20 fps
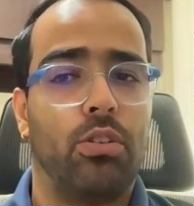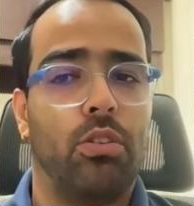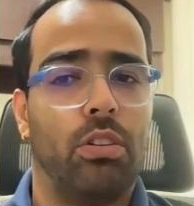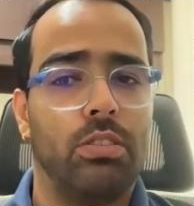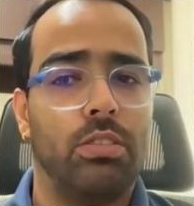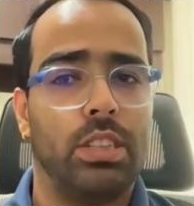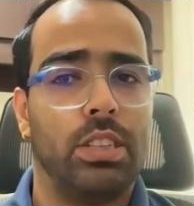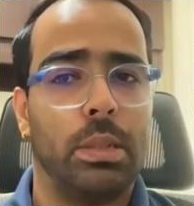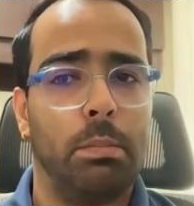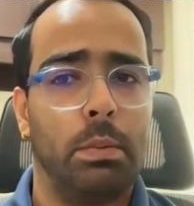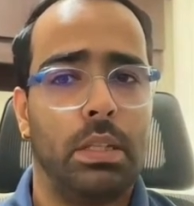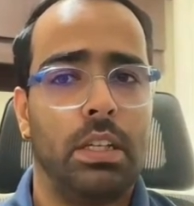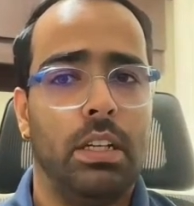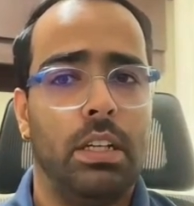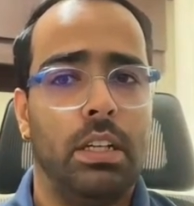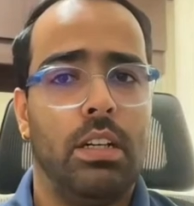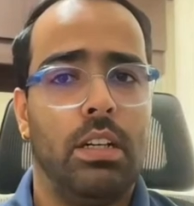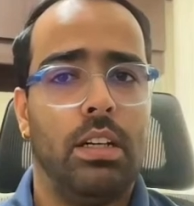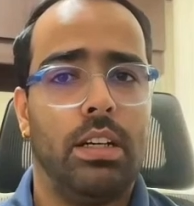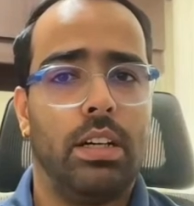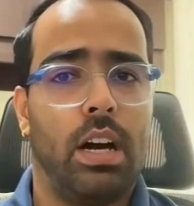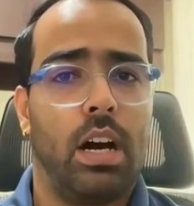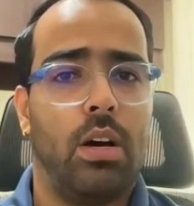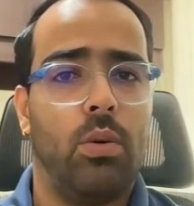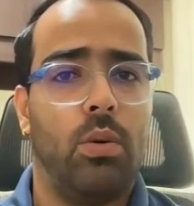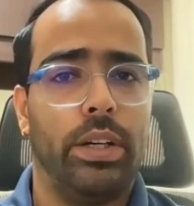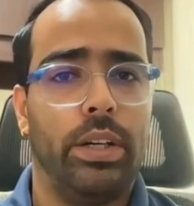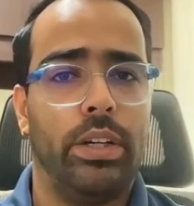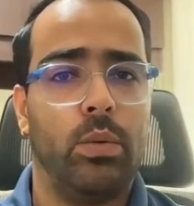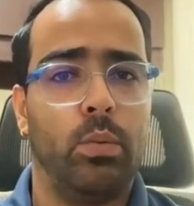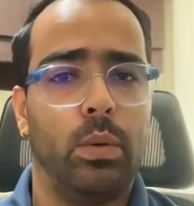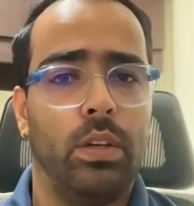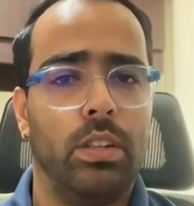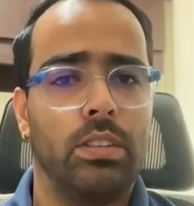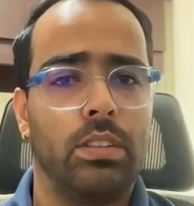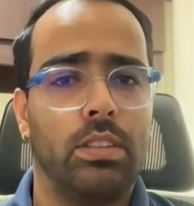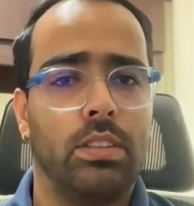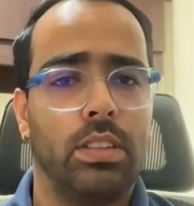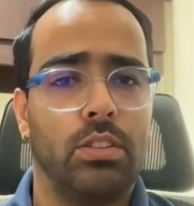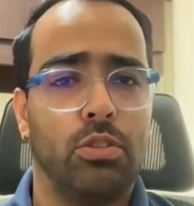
concept, like how it works.